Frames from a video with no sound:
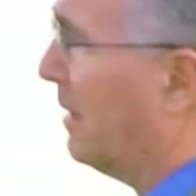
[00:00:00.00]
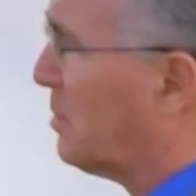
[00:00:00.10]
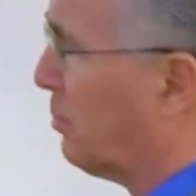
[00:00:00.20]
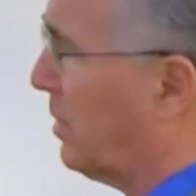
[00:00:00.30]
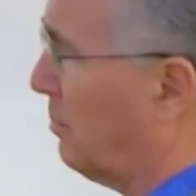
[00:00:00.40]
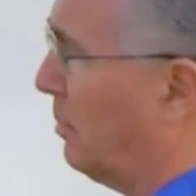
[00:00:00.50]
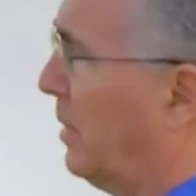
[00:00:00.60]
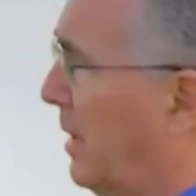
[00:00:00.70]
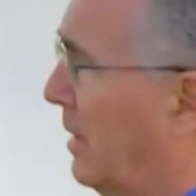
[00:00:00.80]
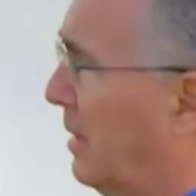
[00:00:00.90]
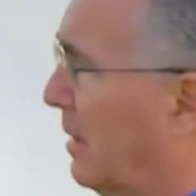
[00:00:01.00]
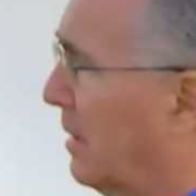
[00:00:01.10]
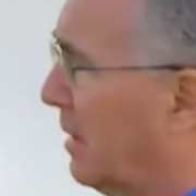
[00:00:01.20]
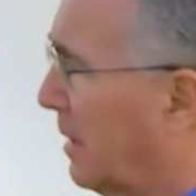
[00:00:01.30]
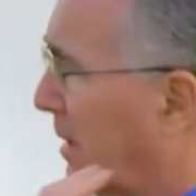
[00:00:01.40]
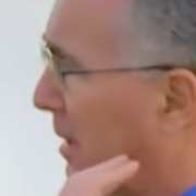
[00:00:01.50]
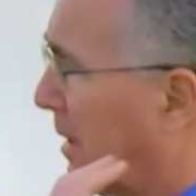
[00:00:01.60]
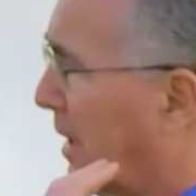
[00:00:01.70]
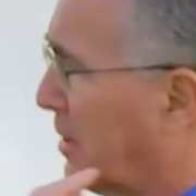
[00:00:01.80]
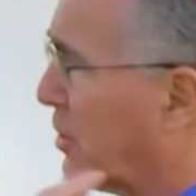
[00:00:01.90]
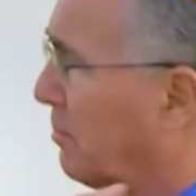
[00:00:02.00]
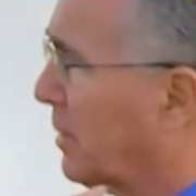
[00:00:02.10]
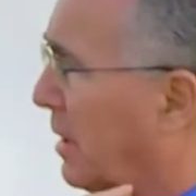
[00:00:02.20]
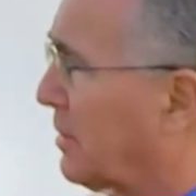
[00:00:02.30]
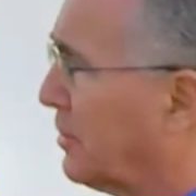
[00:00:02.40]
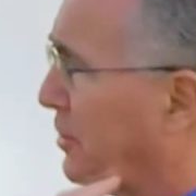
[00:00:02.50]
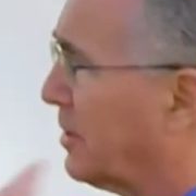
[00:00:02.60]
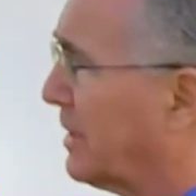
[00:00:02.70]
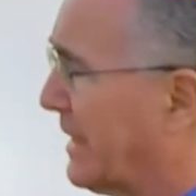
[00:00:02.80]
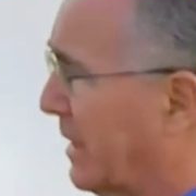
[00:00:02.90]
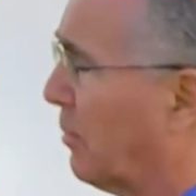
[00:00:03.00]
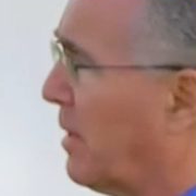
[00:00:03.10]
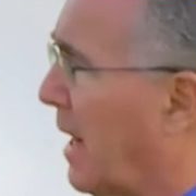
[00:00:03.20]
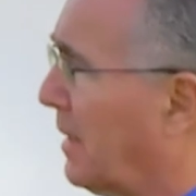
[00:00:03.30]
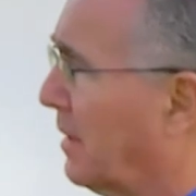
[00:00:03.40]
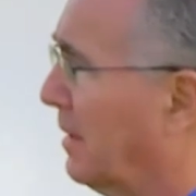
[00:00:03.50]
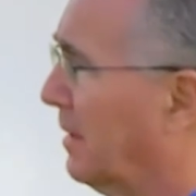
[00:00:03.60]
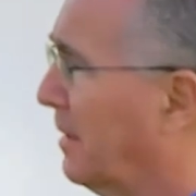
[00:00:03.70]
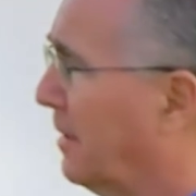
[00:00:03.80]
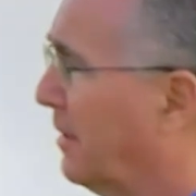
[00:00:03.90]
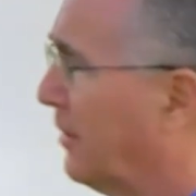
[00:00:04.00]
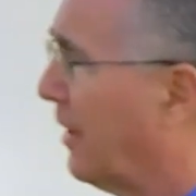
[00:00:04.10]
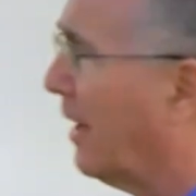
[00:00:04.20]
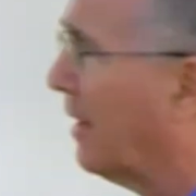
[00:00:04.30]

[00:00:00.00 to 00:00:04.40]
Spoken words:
is probably his subconscious still reacting to